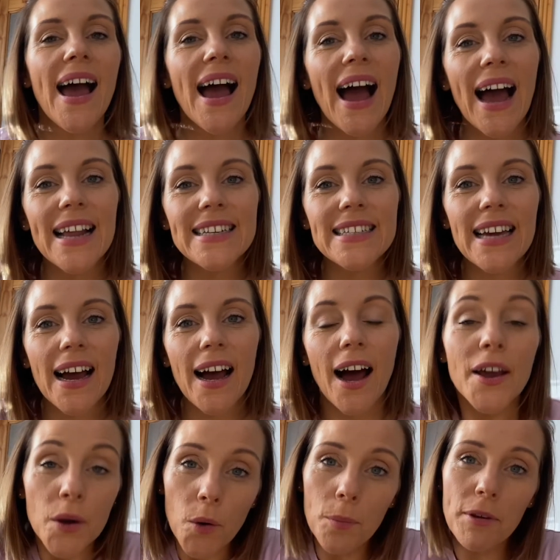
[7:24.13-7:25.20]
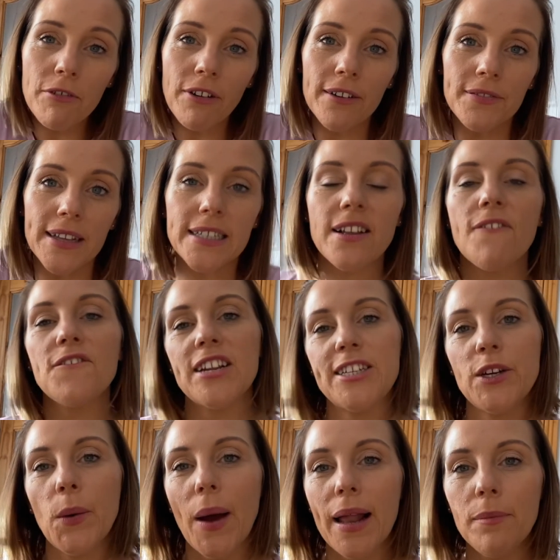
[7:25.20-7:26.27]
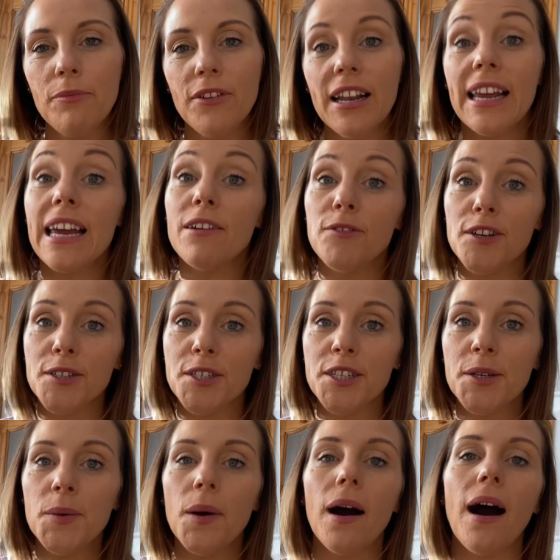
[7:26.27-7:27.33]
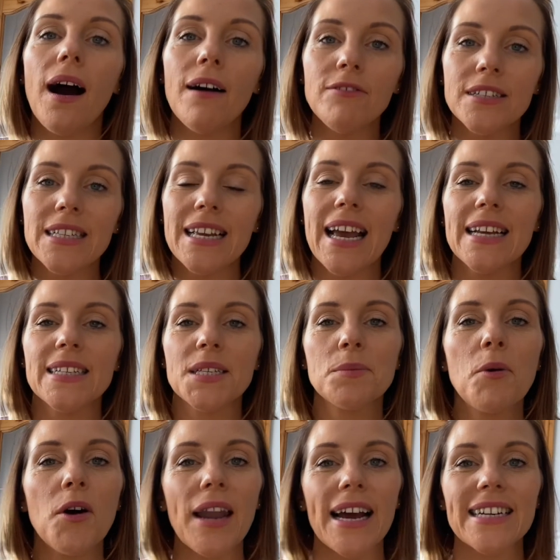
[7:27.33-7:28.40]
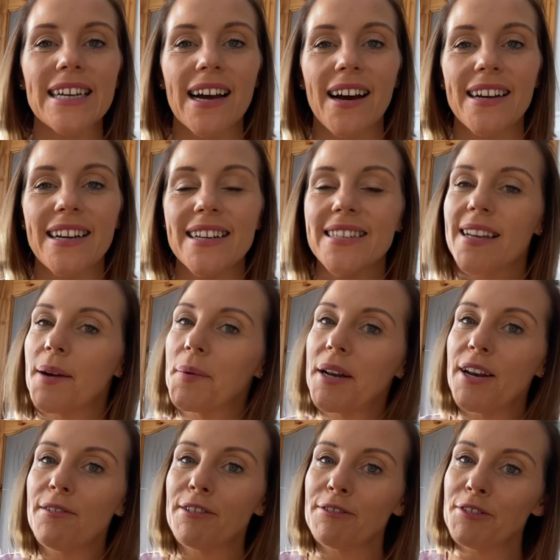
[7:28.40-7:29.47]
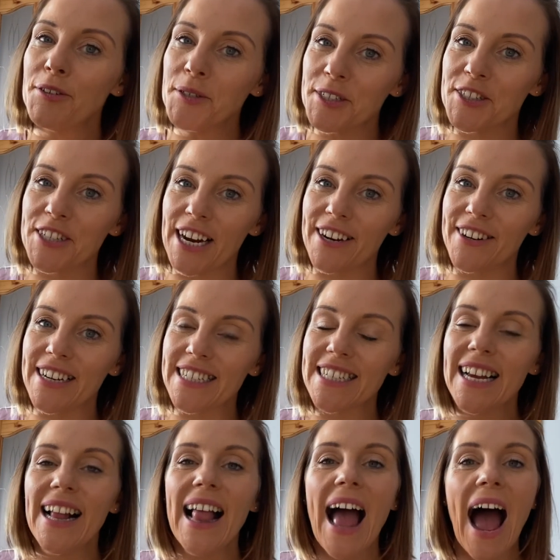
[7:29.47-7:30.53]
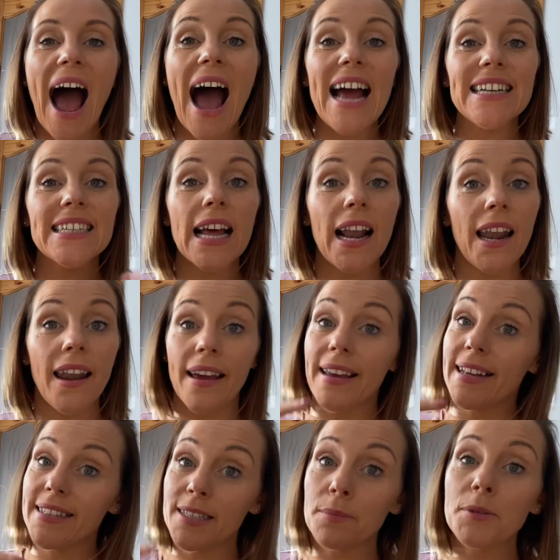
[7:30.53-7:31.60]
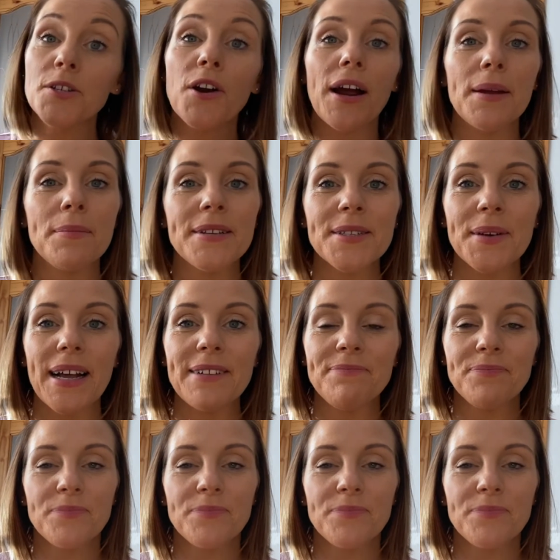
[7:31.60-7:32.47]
And yeah, I hope you found this video helpful. If you do, obviously as a small act of kindness, I would love if you could share it and like and subscribe as well.